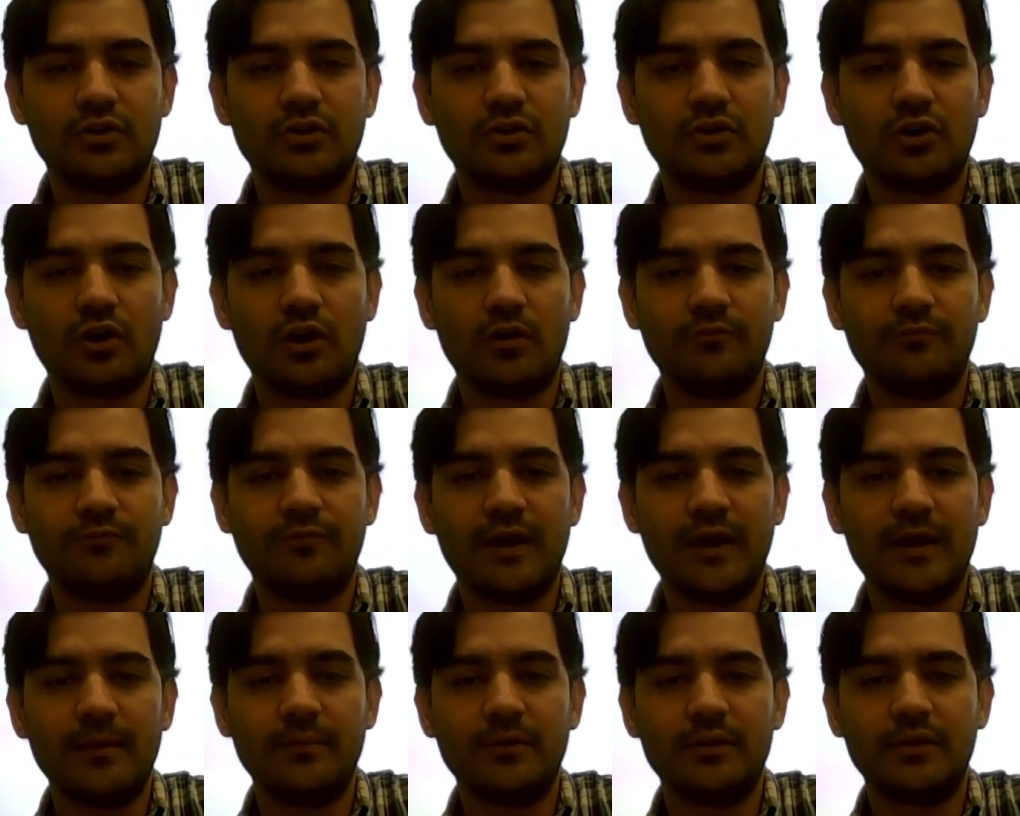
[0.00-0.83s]
top
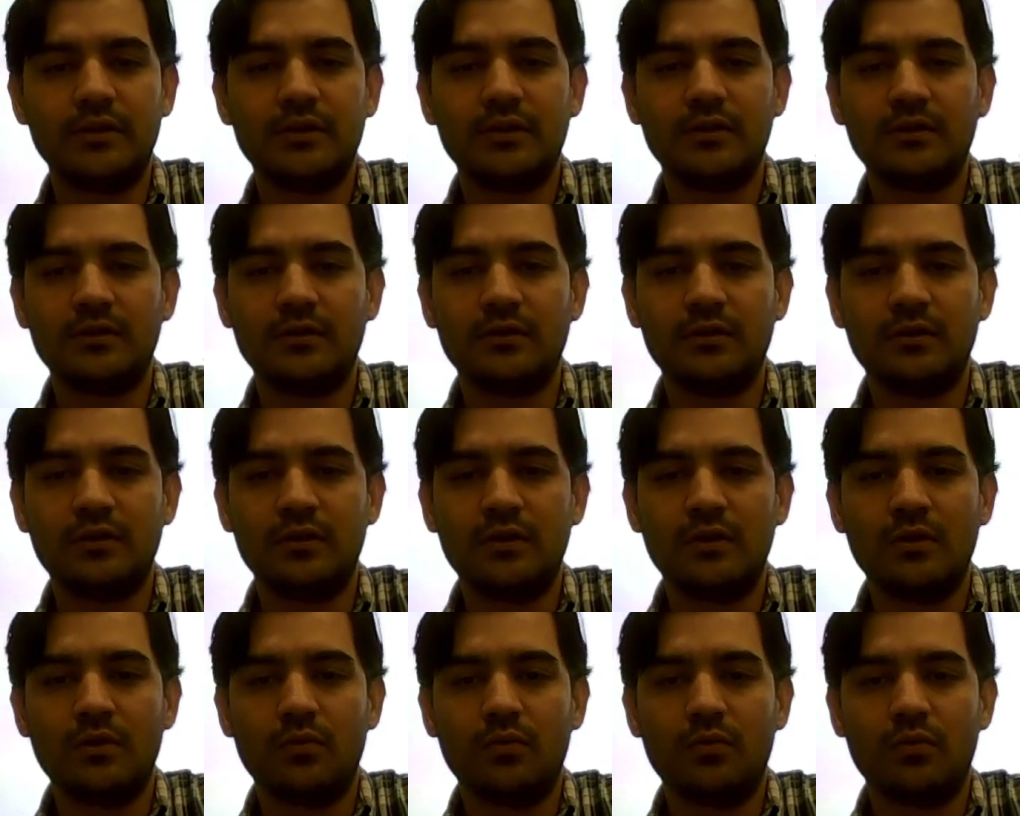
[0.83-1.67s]
fiber,
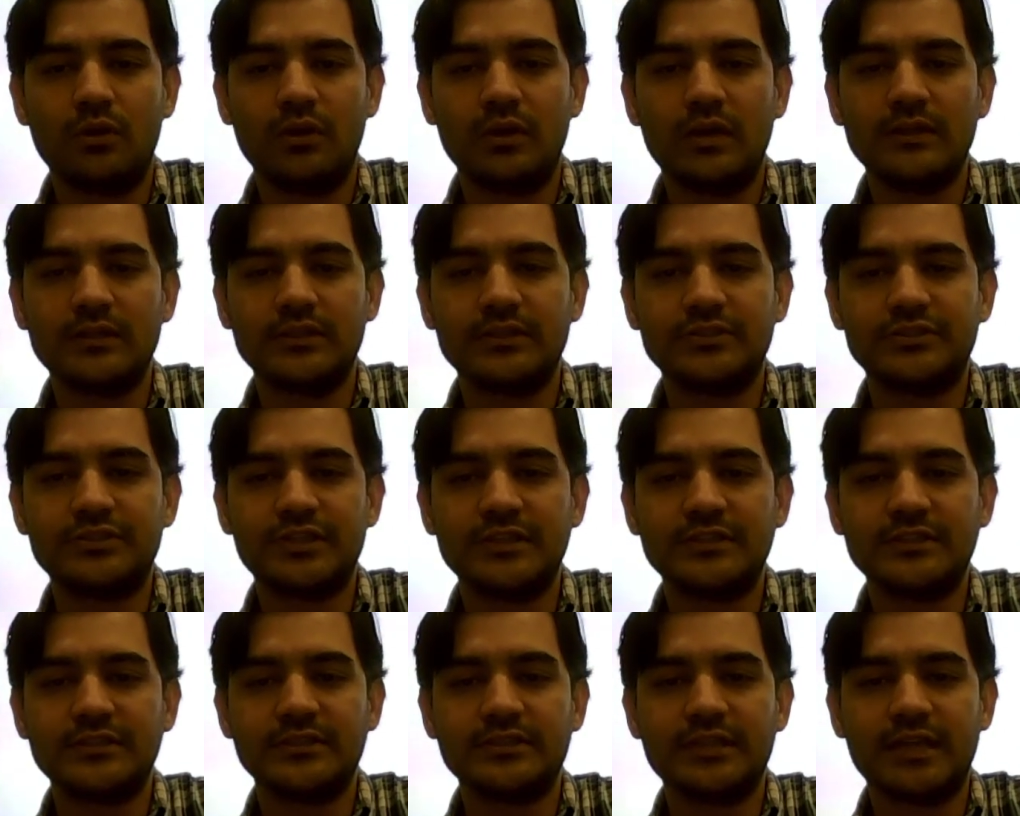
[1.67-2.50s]
what are the
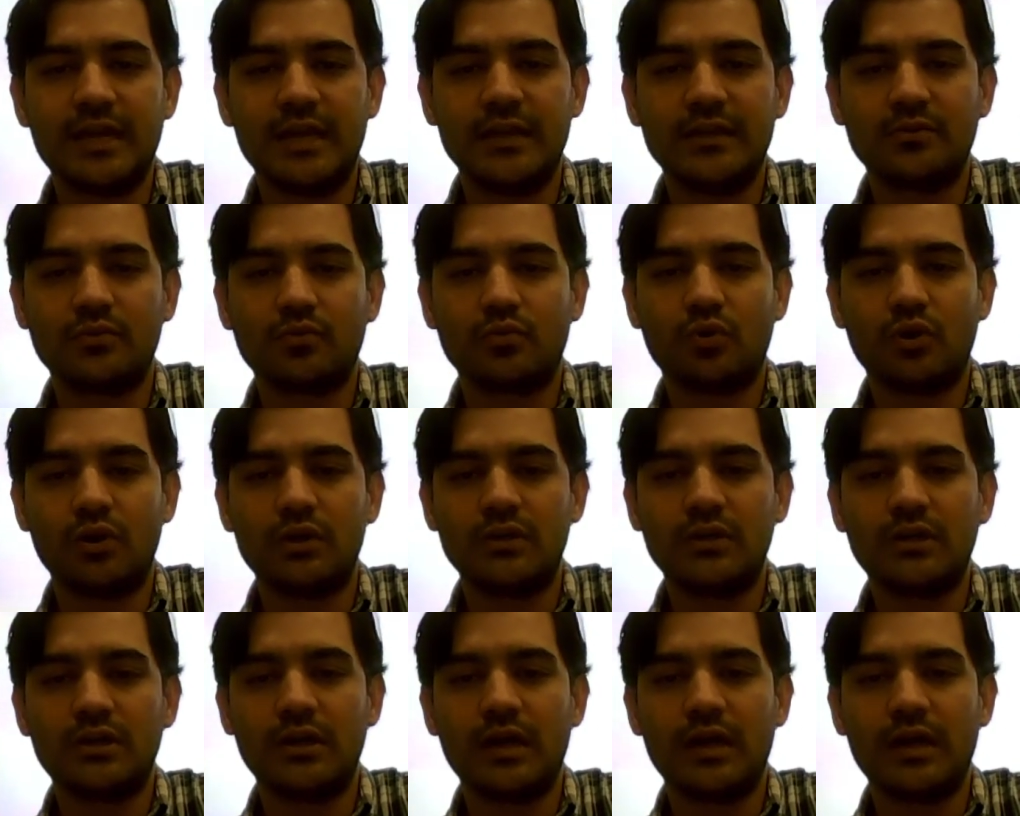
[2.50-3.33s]
stresses at
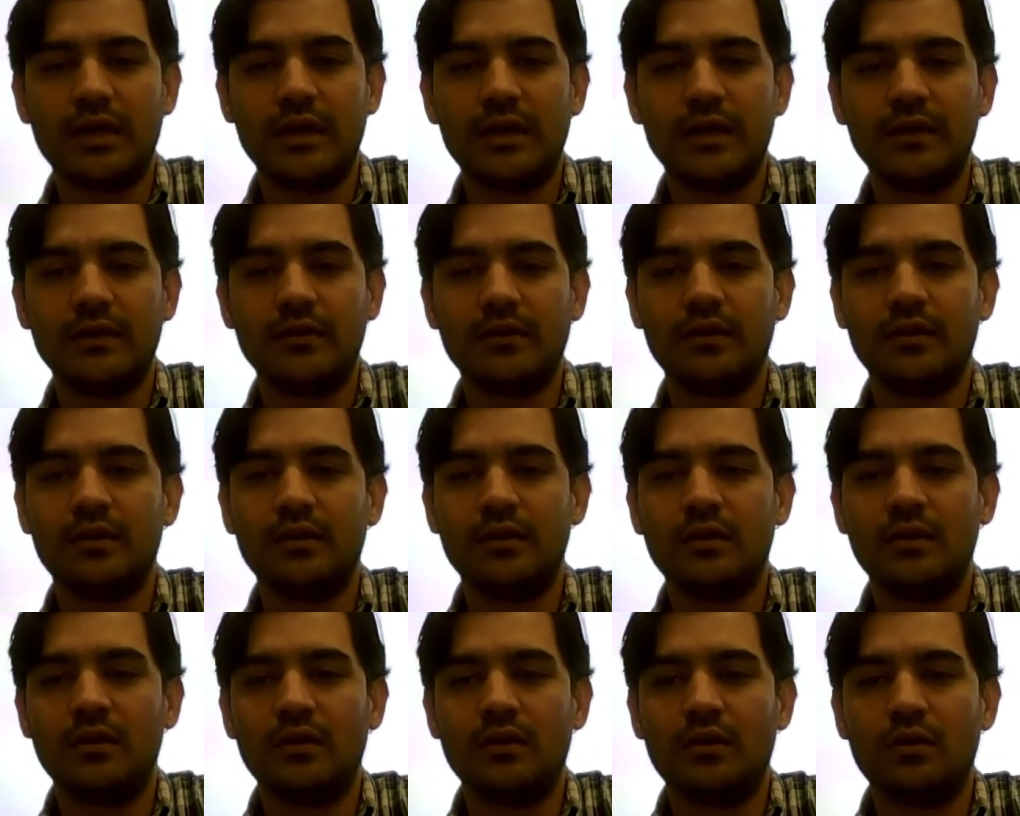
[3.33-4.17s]
quarter height,
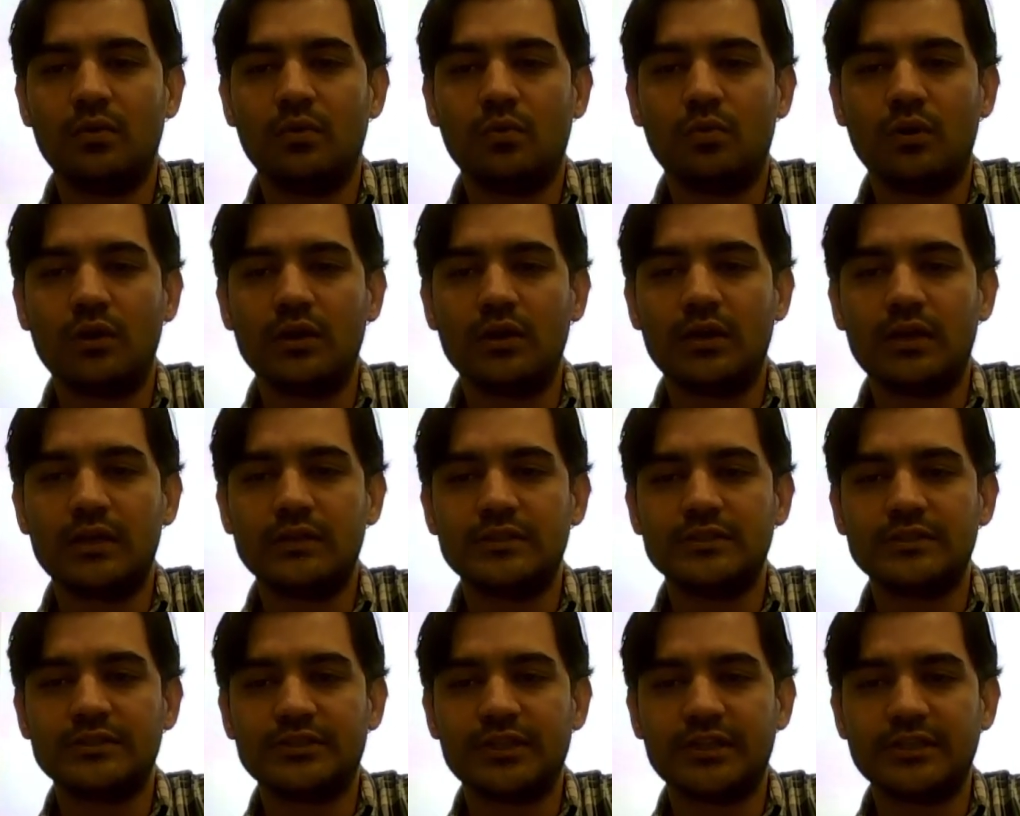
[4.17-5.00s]
what are
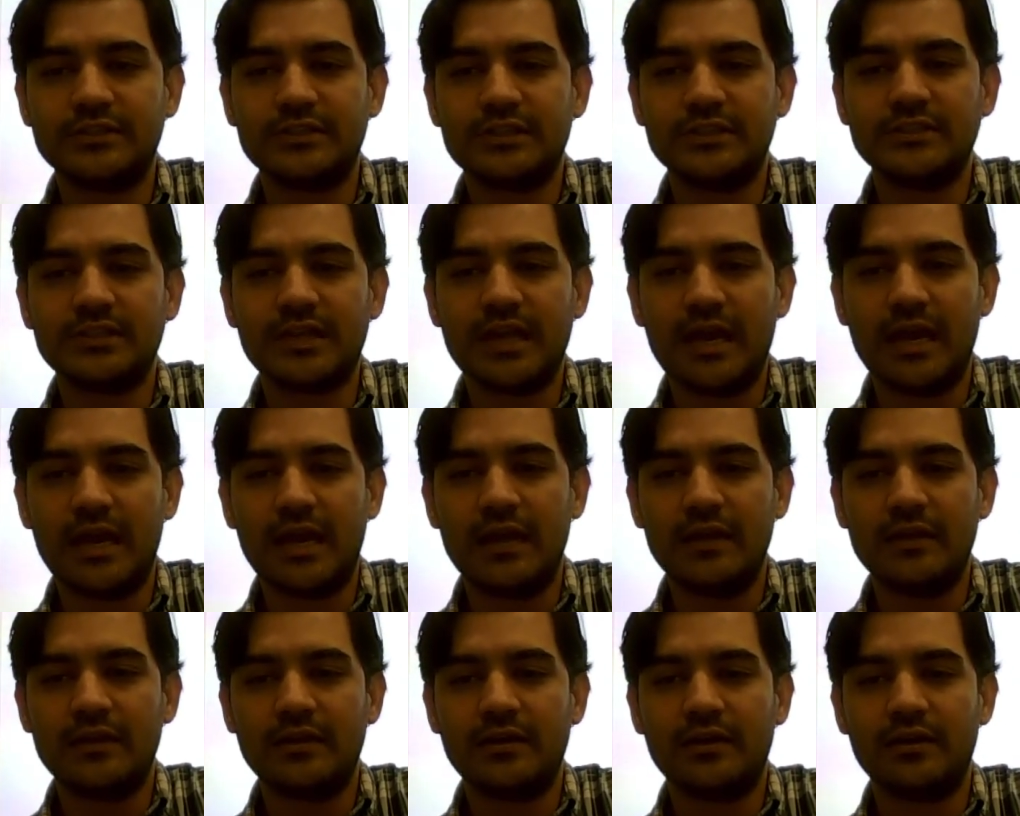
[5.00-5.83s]
the stresses
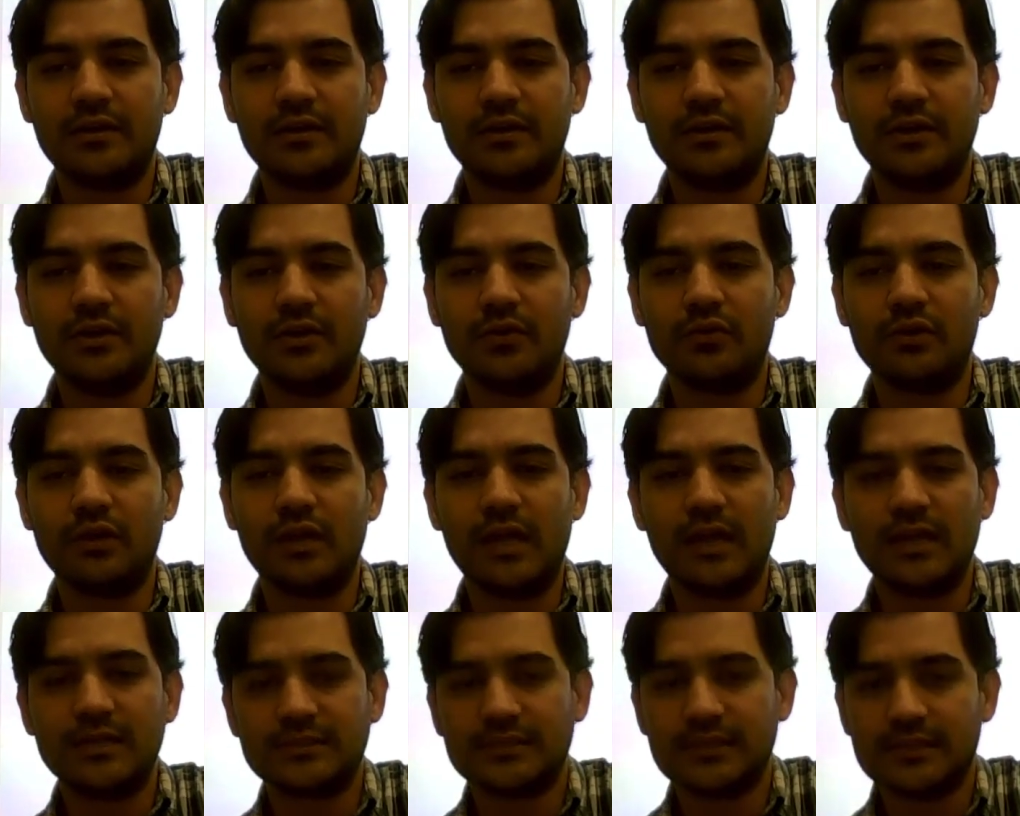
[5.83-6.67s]
at
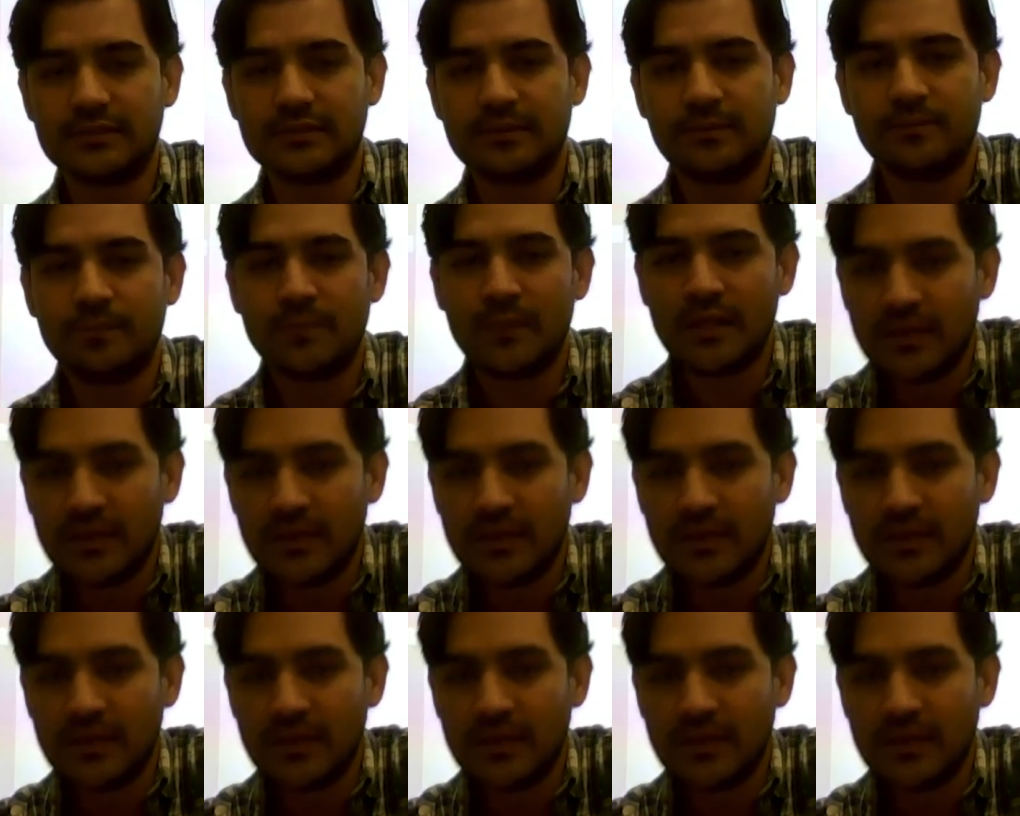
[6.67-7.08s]
neutral axis.